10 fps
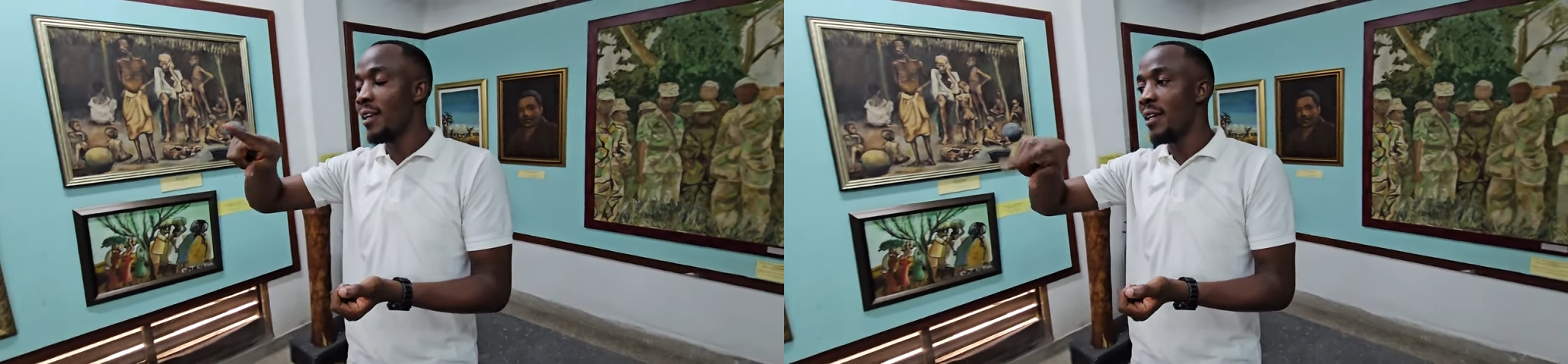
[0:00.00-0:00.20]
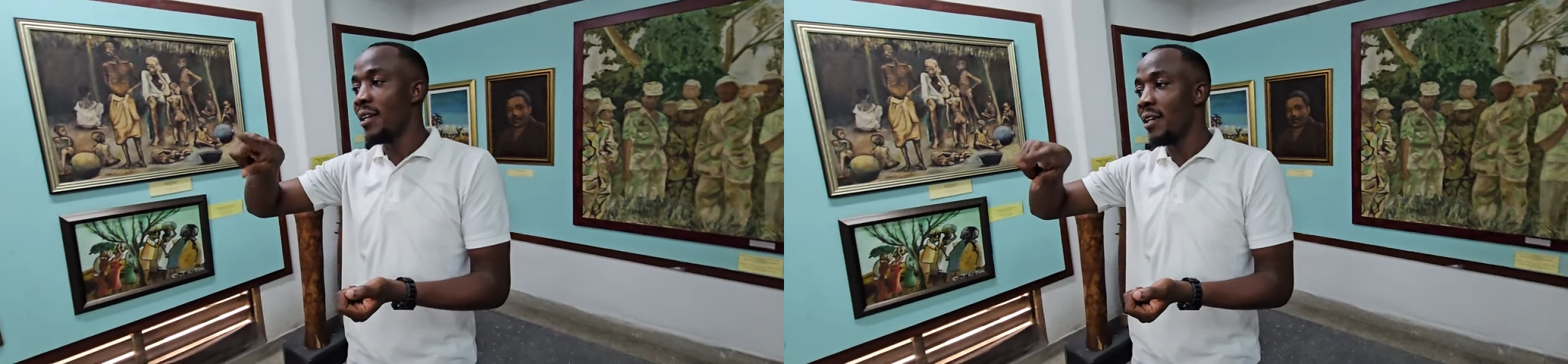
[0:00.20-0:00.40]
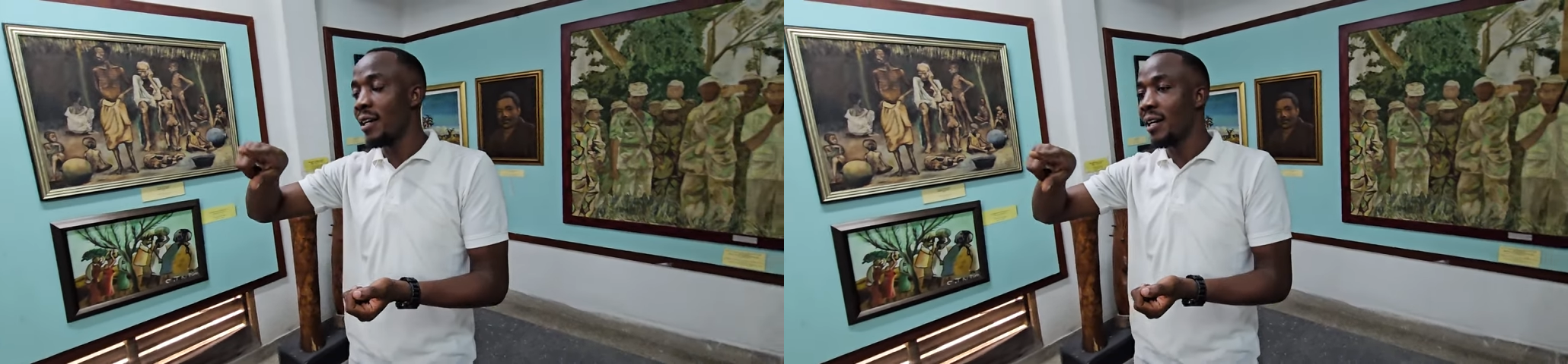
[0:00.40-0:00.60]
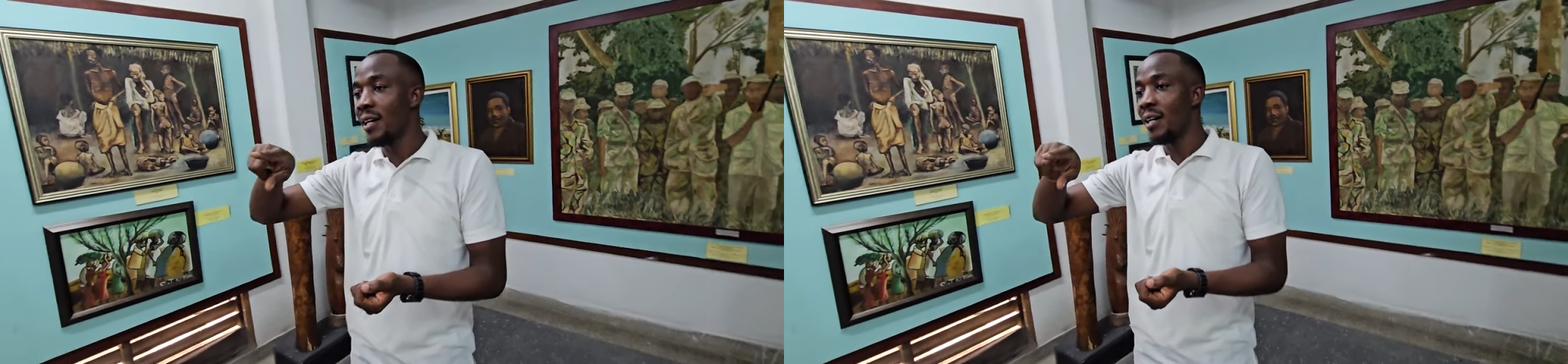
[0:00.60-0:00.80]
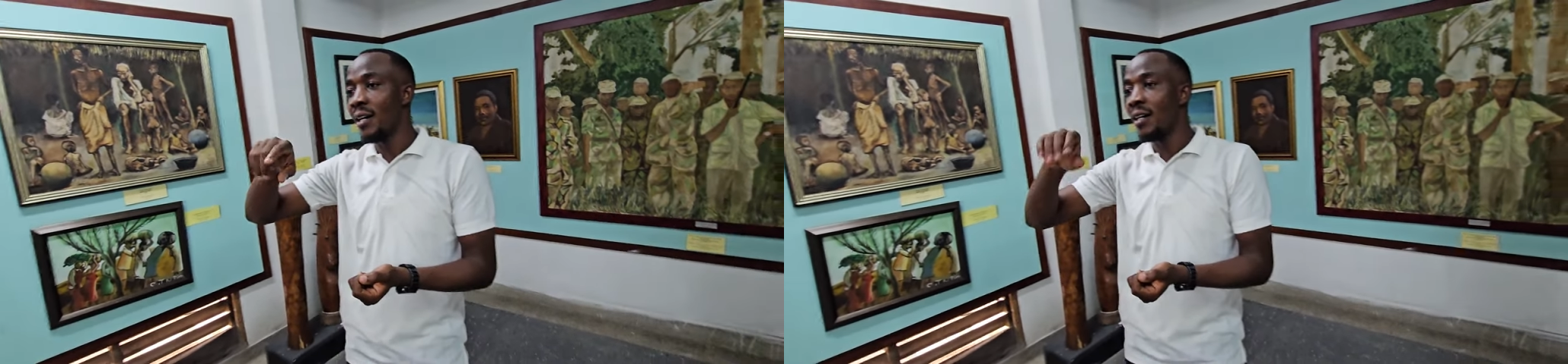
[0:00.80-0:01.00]
the,
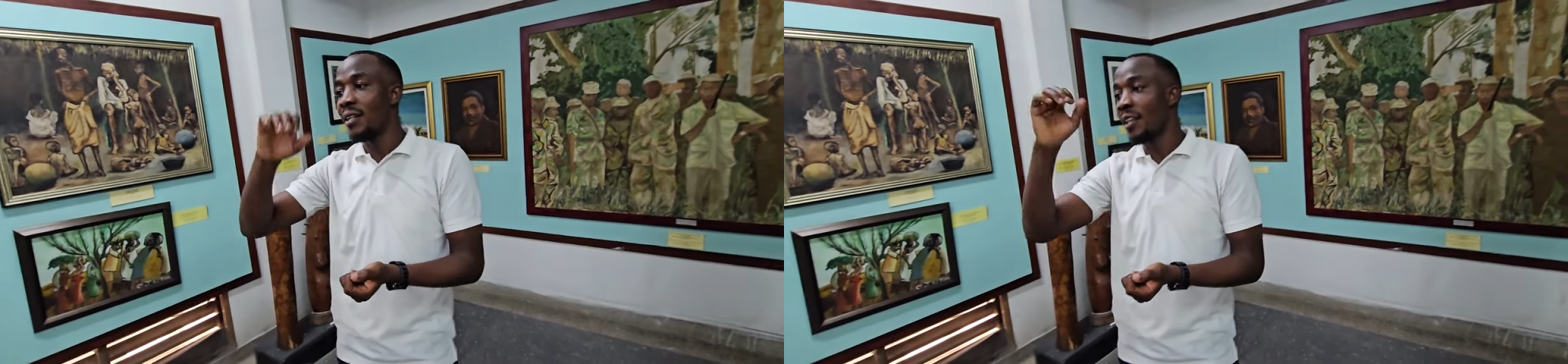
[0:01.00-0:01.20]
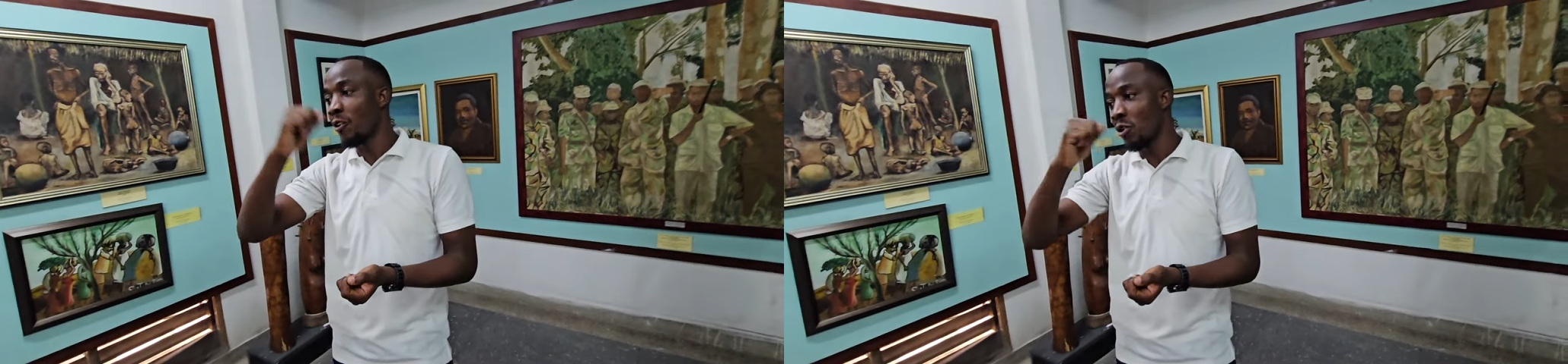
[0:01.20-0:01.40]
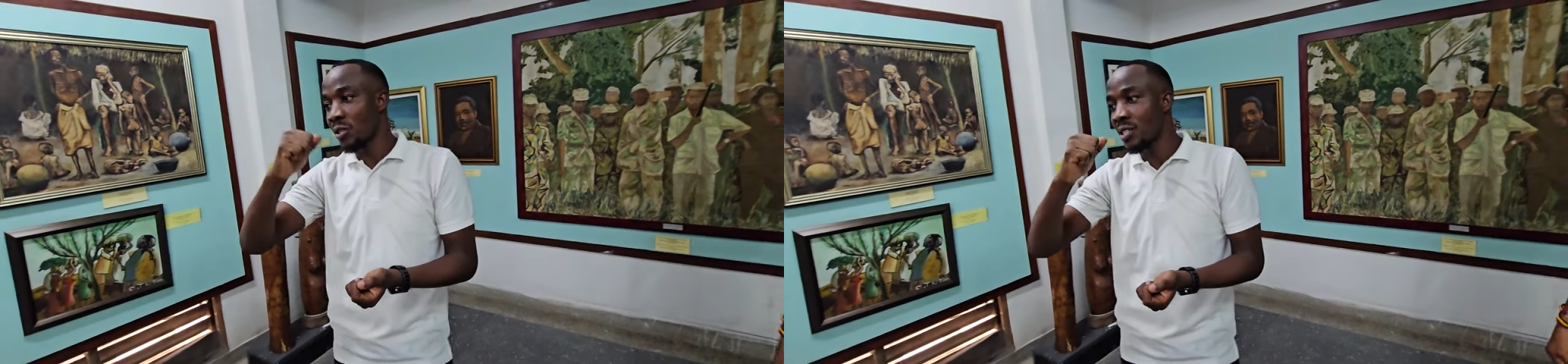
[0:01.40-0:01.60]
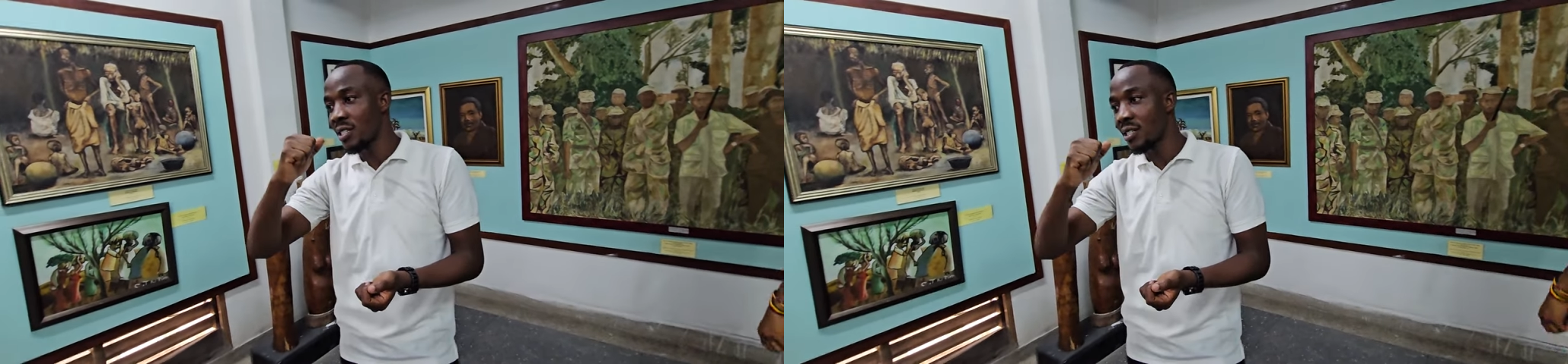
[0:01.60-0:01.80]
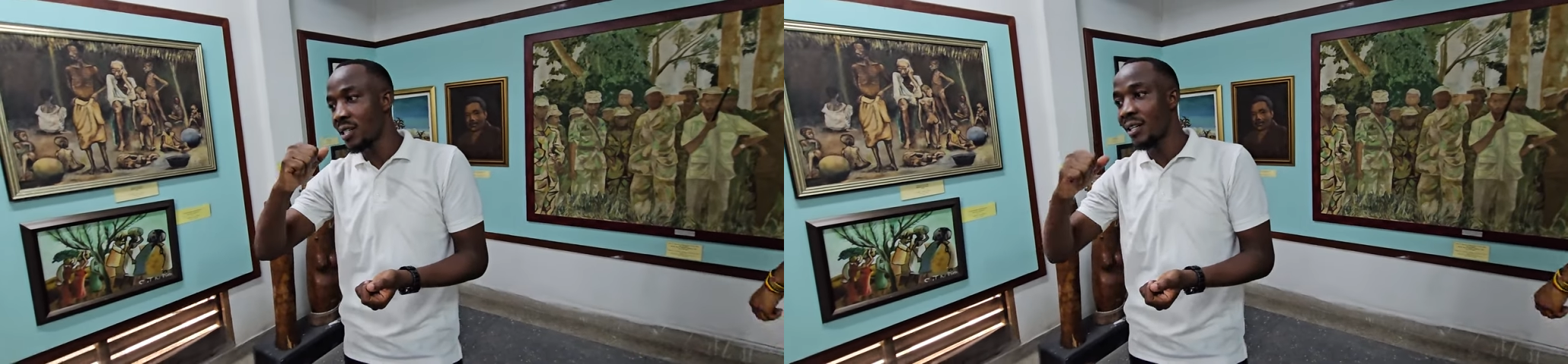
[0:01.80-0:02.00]
uh, the
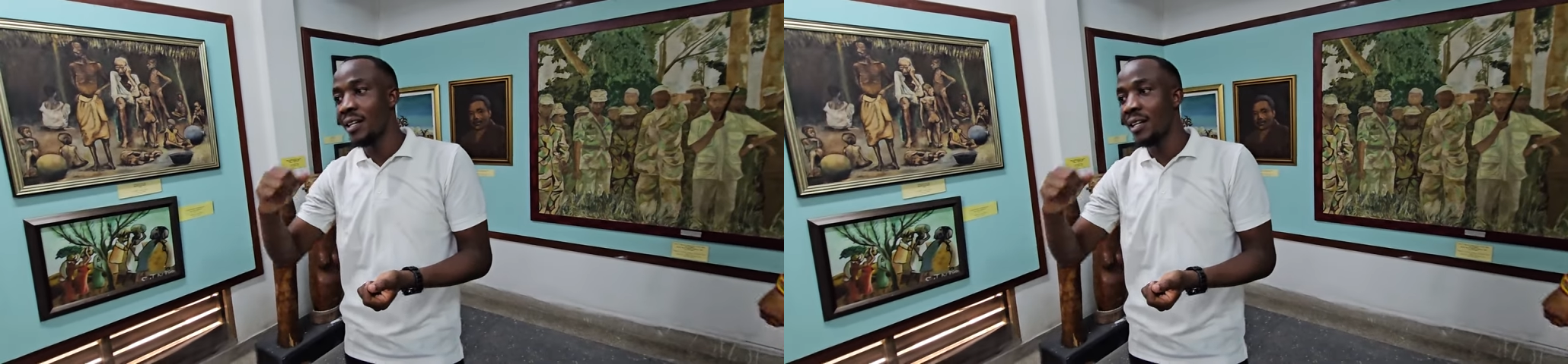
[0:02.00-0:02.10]
rocks